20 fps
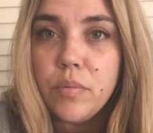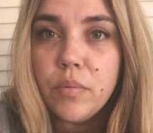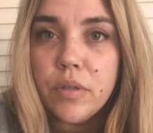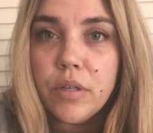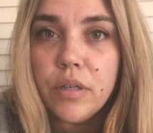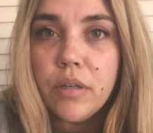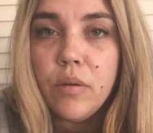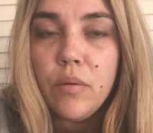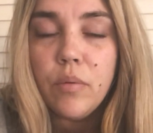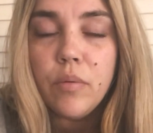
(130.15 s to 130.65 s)

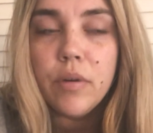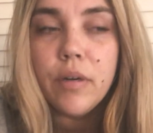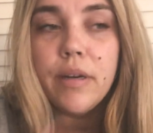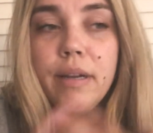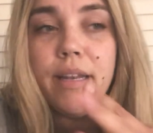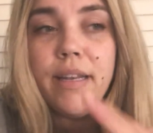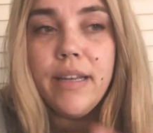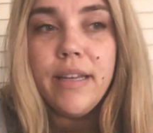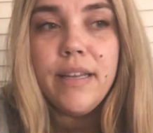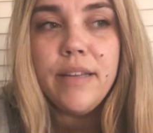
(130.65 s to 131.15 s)
We're
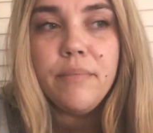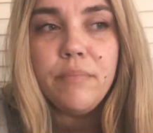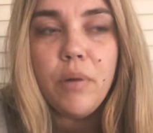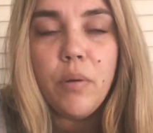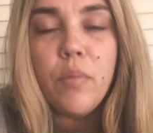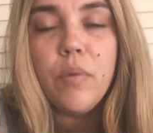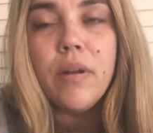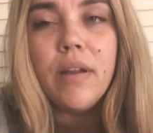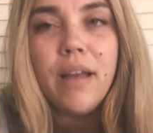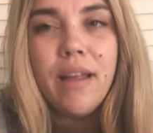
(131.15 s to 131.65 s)
in it,
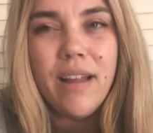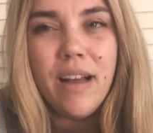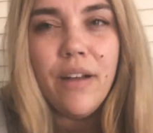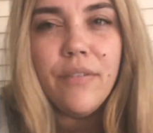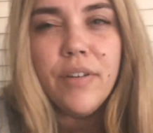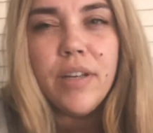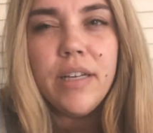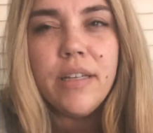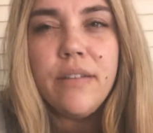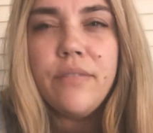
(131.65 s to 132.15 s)
but we're not of
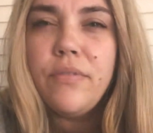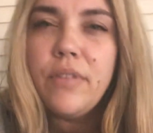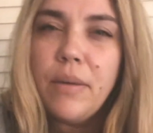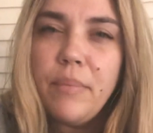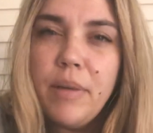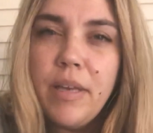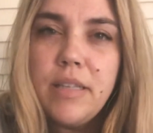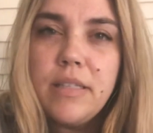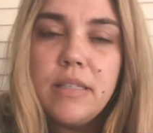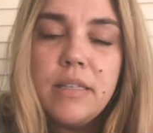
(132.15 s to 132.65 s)
it, if that
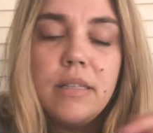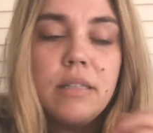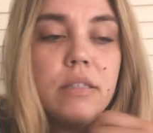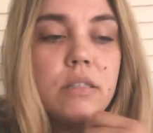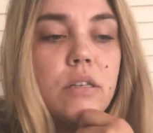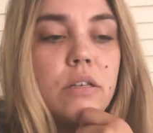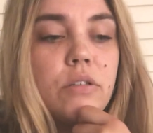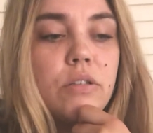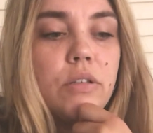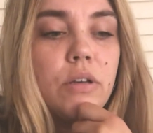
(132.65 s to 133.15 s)
makes
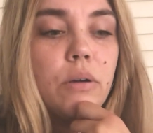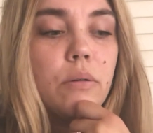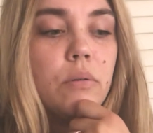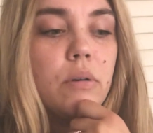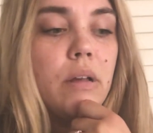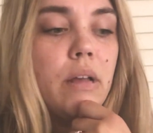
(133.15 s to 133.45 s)
sense. So